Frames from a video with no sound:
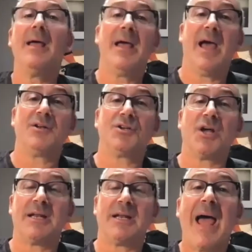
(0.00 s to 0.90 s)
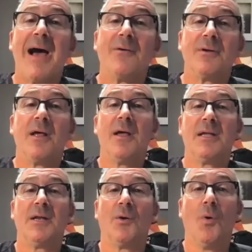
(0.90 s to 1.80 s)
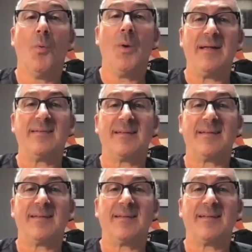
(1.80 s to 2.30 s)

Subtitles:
And shut it down, weeks